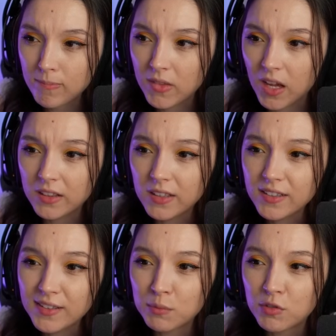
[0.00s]
I think
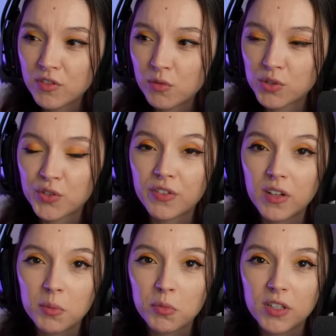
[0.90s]
this movie was
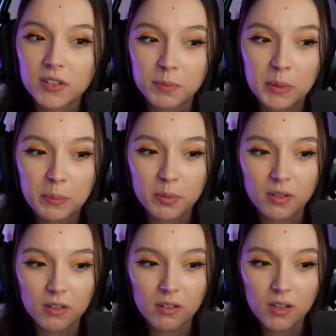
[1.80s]
filmed with
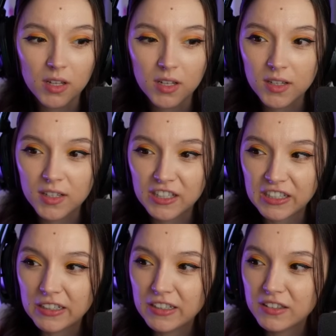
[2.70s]
people
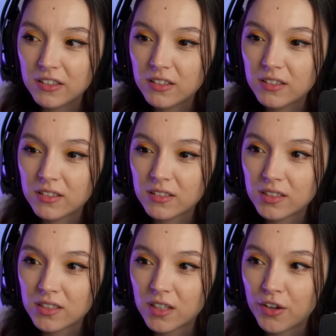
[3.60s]
really didn't
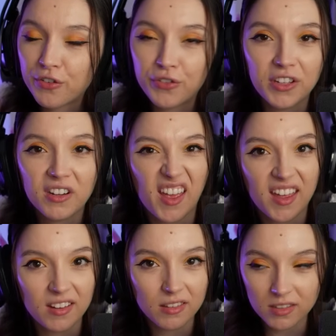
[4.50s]
fear
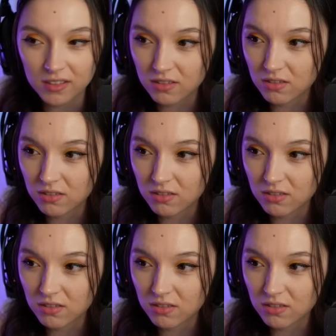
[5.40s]
anything.